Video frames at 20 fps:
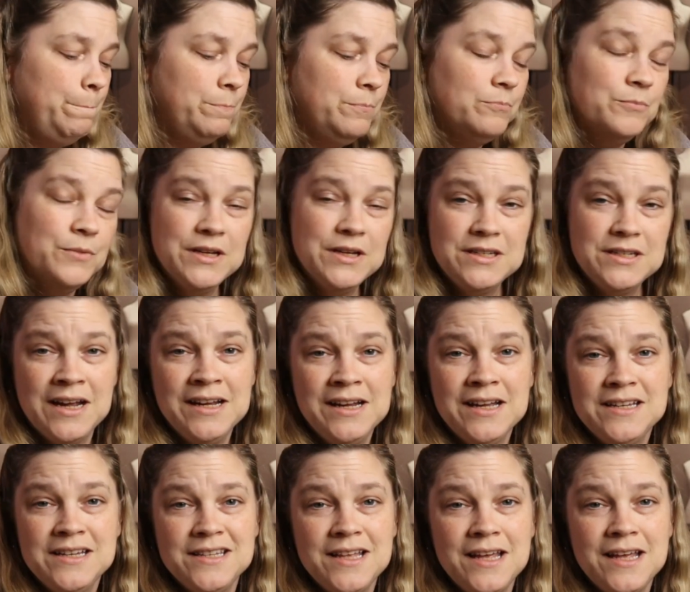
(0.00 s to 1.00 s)
But I guess
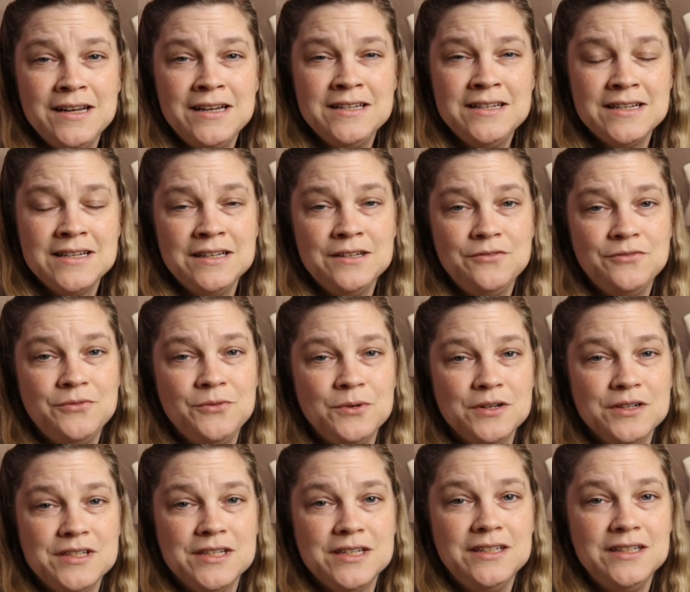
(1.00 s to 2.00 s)
that is it for
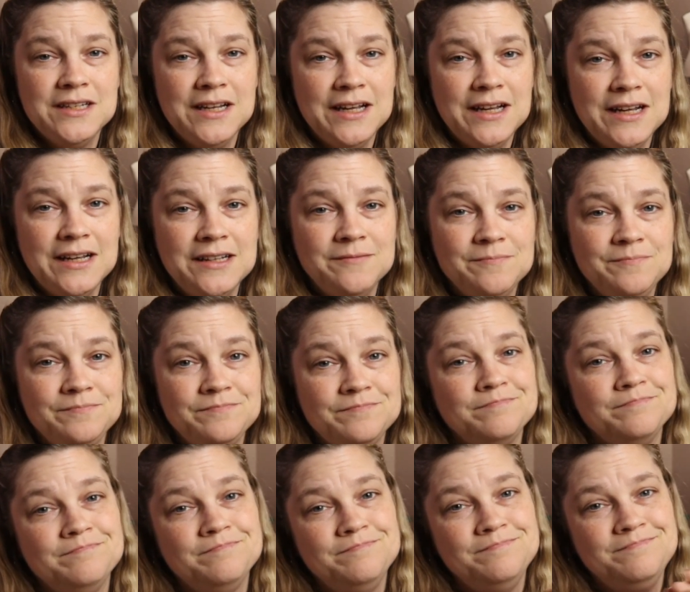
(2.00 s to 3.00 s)
today.
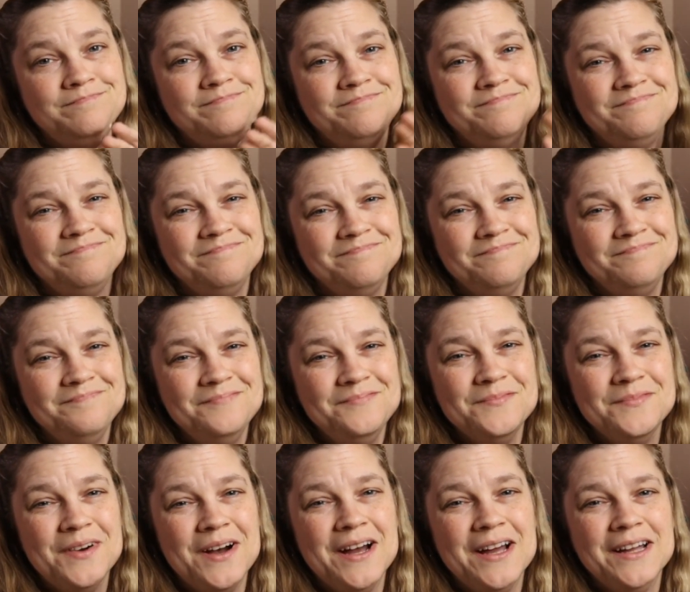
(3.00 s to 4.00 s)

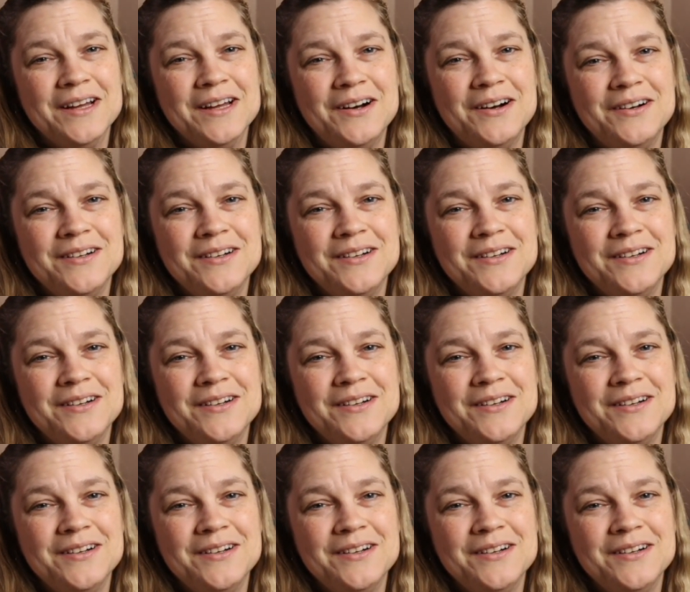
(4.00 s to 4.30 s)
Bye y'all.